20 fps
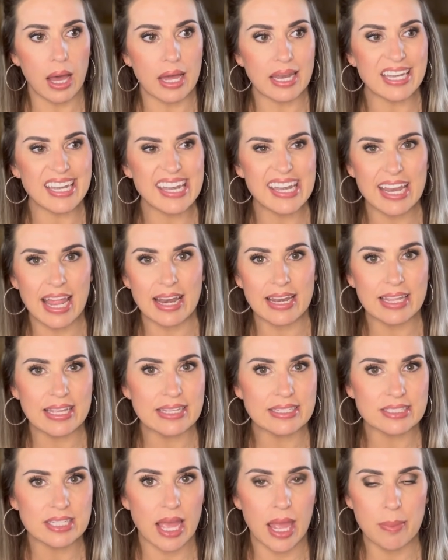
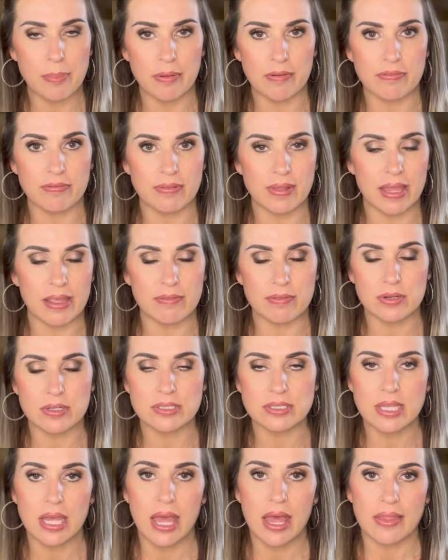nutty type of
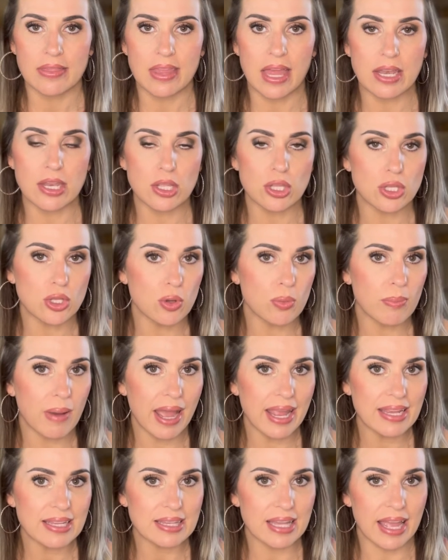flavors, then you
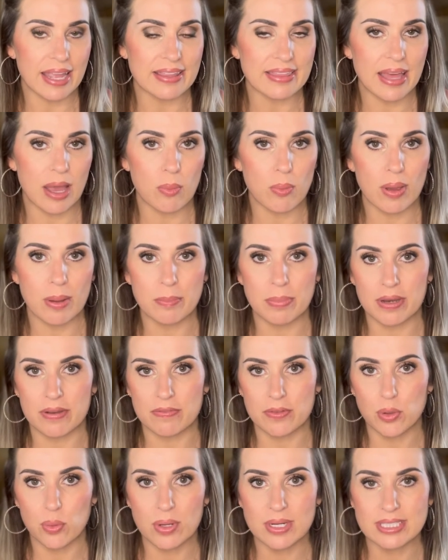might like that one. But
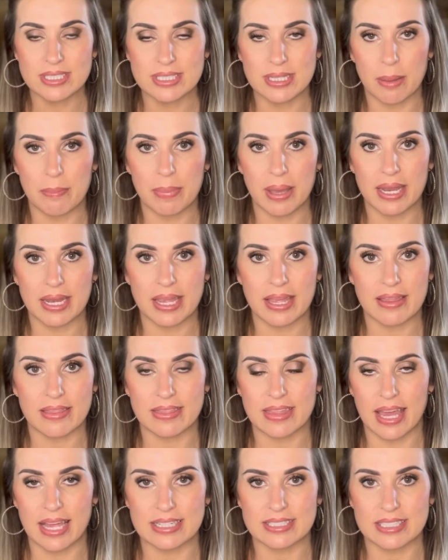if you are somebody
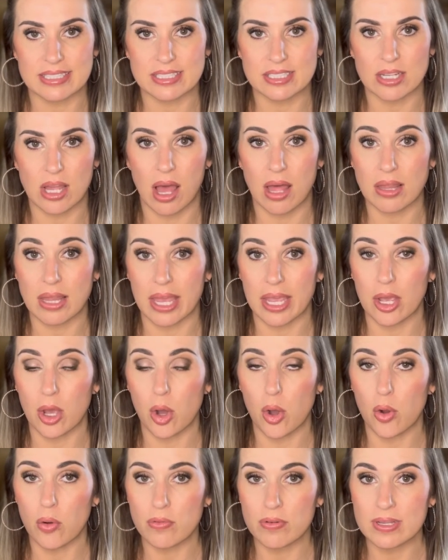that does not like
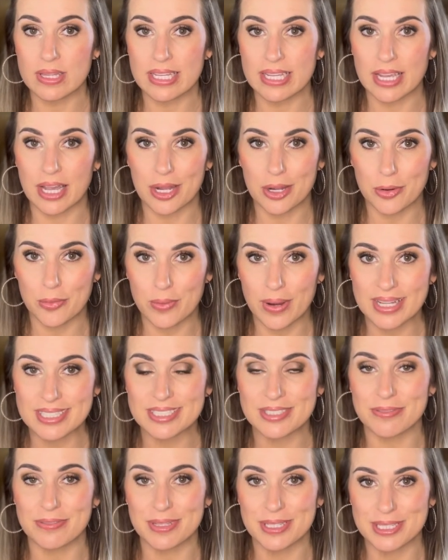overly
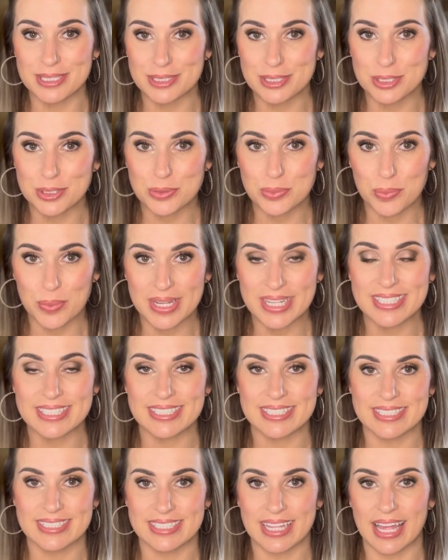aggressively sweet
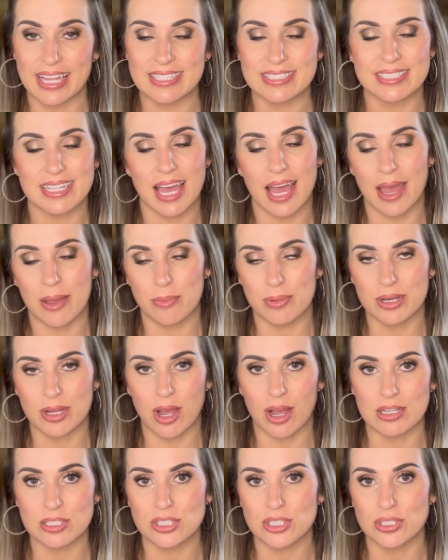scents, I would
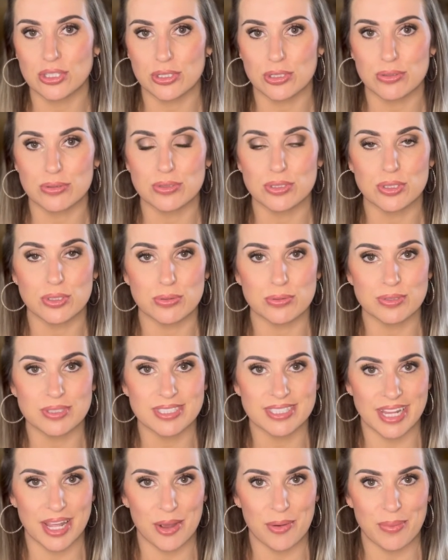caution you to
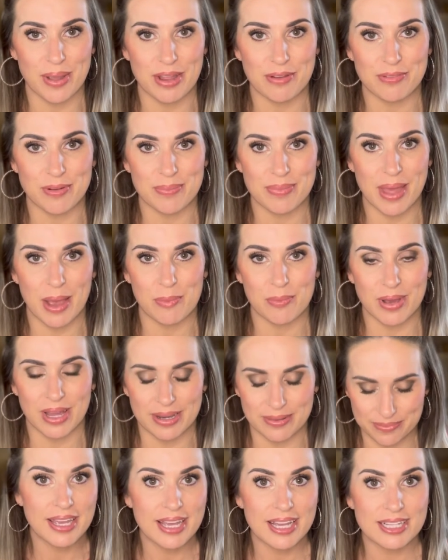stay away from that one.
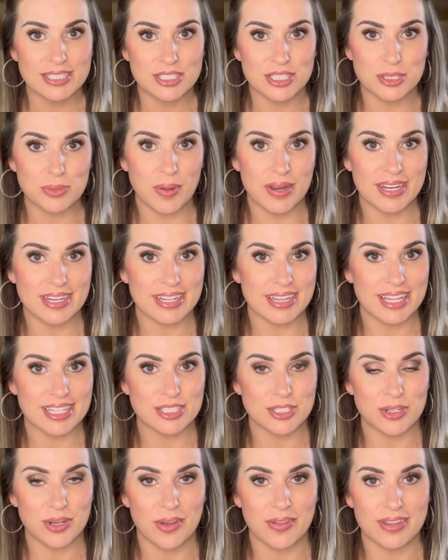Just wanted to
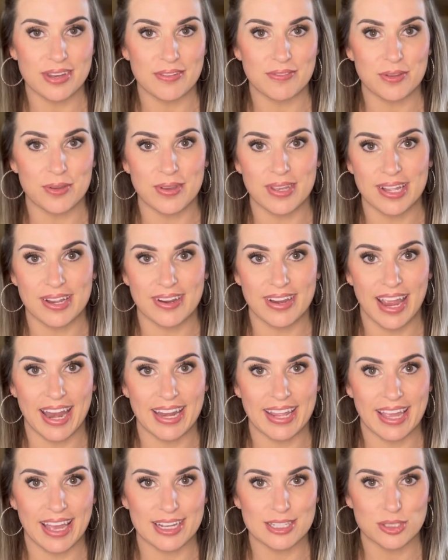let you know that if you hear
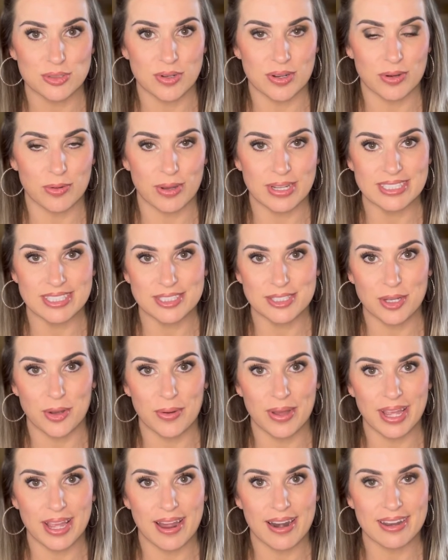any extra noises
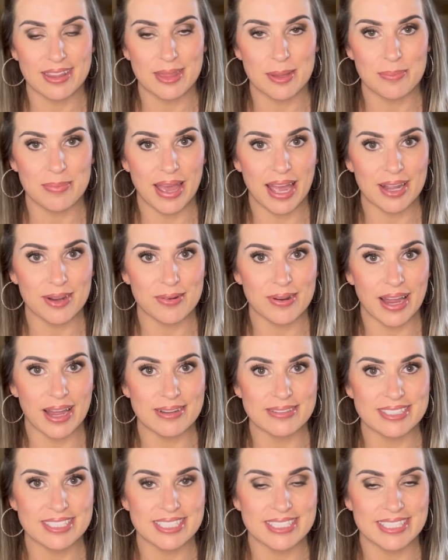going on in the
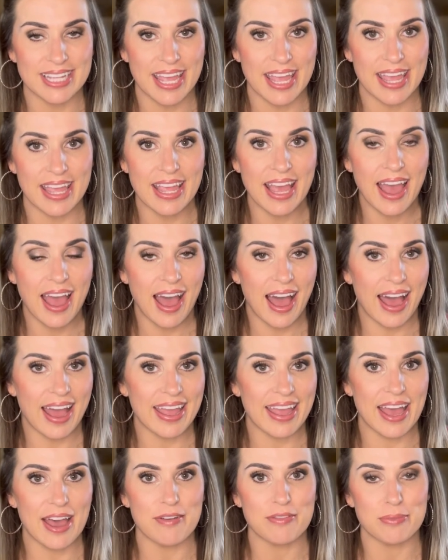background today, I
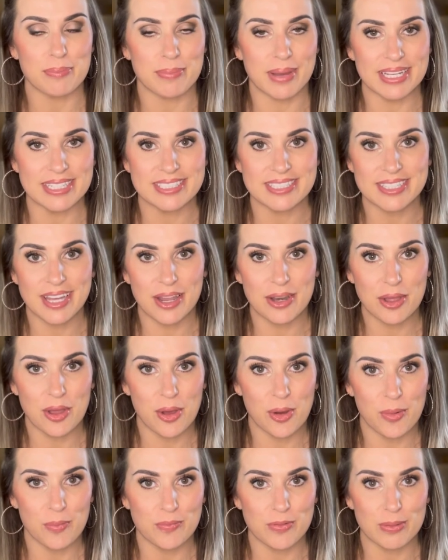have my son
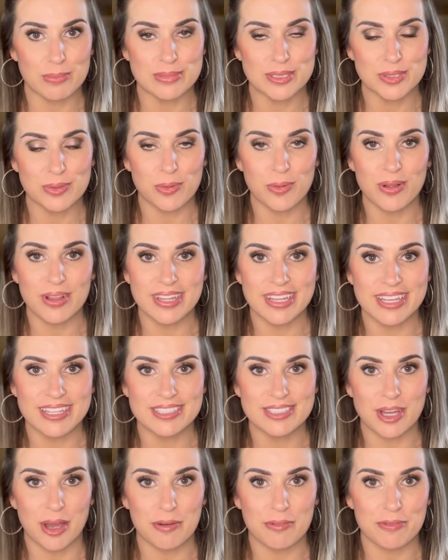home from school. He
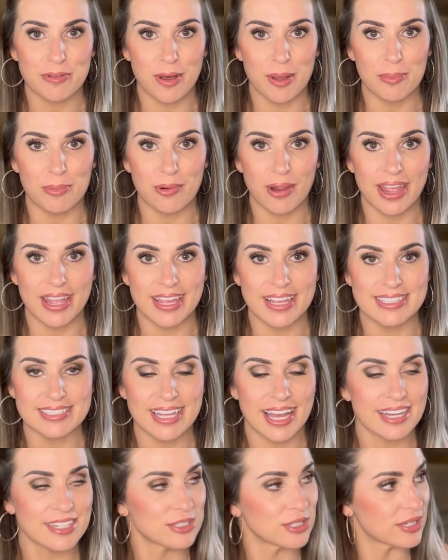is on fall break. He's
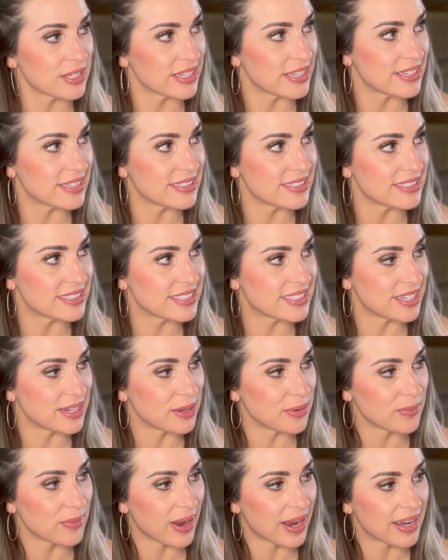actually
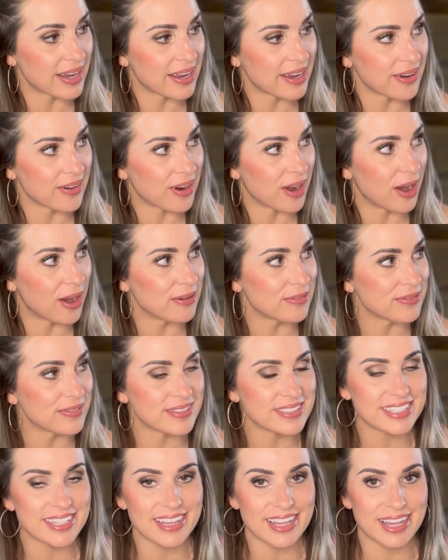sitting right here off
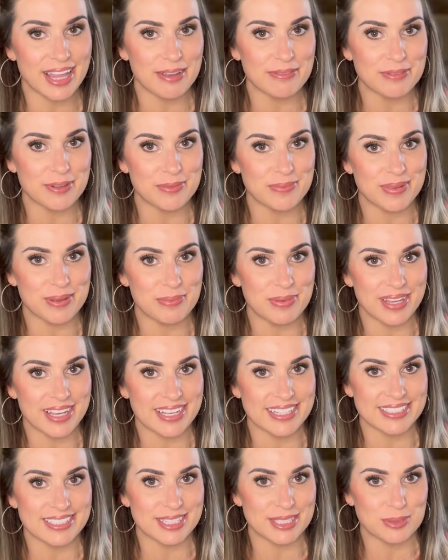to the left of me
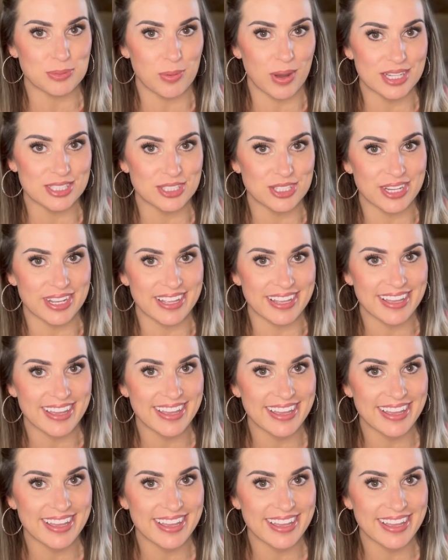because he's watching